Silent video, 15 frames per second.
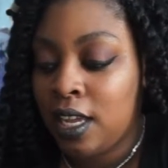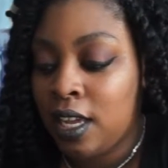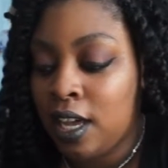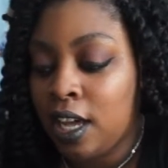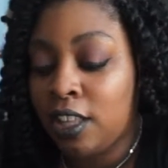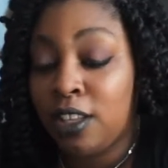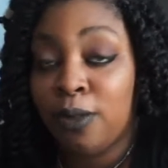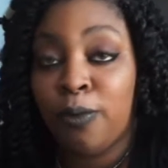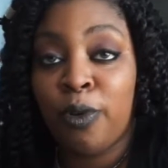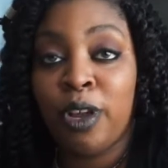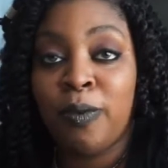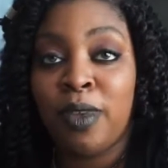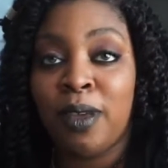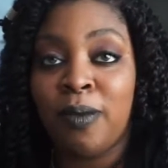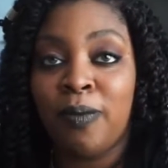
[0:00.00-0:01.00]
other
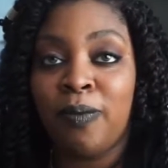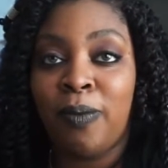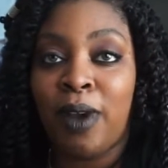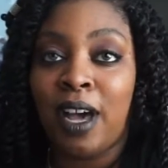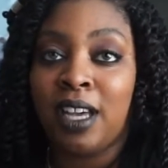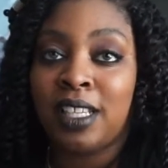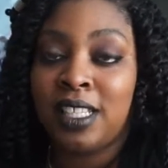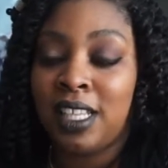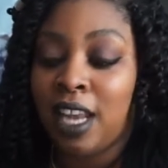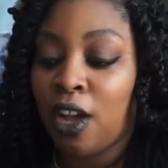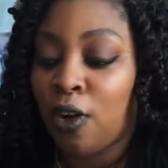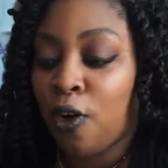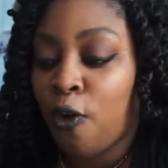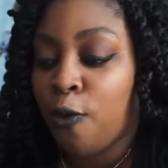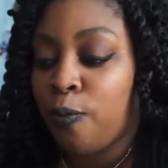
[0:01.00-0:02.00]
premium box that I
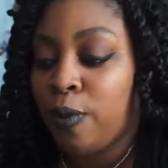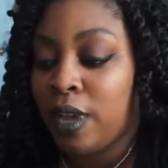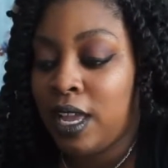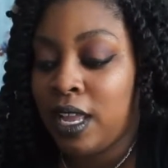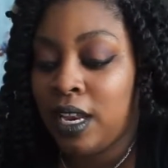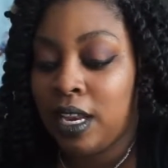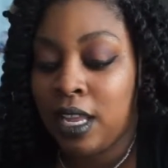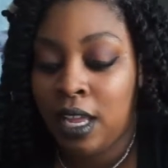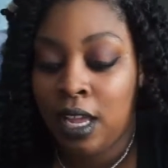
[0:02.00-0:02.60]
opened